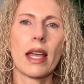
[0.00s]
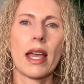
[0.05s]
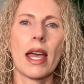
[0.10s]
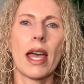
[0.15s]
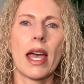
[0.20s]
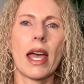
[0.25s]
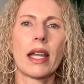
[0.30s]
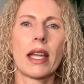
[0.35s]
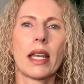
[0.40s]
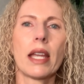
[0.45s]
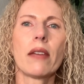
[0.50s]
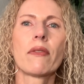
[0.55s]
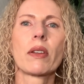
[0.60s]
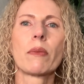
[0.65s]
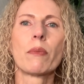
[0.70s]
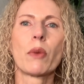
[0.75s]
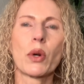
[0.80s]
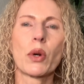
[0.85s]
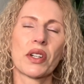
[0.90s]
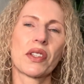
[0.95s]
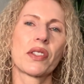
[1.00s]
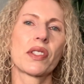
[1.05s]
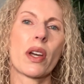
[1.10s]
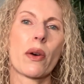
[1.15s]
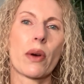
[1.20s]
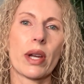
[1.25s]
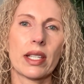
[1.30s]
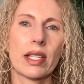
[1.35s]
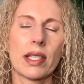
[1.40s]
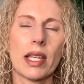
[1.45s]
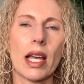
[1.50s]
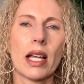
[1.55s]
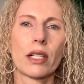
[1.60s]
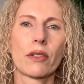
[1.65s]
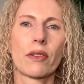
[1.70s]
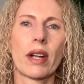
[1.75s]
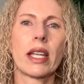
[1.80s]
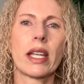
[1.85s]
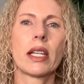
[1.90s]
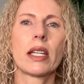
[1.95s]
and even more so
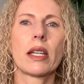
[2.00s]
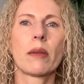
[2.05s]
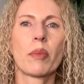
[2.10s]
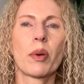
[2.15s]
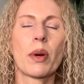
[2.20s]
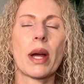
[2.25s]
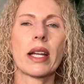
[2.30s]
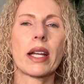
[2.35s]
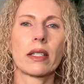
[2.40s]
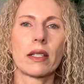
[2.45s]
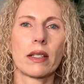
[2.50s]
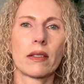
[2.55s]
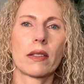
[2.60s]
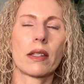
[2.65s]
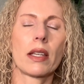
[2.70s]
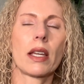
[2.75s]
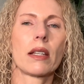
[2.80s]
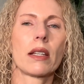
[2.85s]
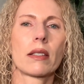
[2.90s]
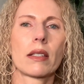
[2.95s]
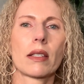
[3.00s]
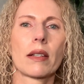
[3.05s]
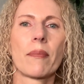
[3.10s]
accelerated in pregnancies.